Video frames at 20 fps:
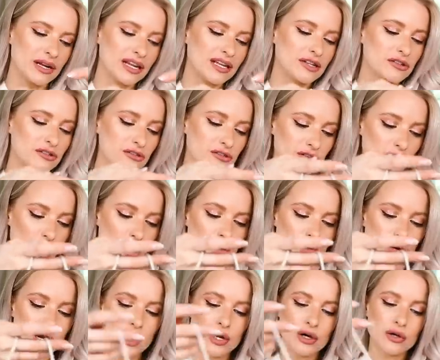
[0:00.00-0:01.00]
but it is
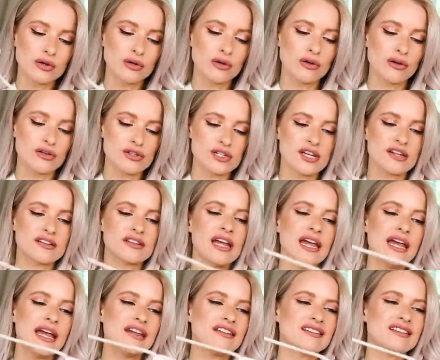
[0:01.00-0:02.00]
so gorgeous.
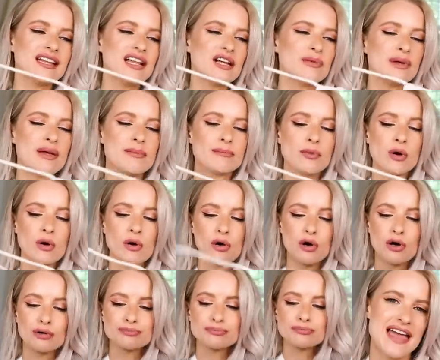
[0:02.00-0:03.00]
It's a little bit
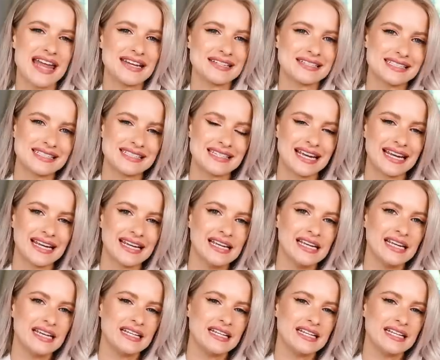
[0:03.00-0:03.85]
more fancy,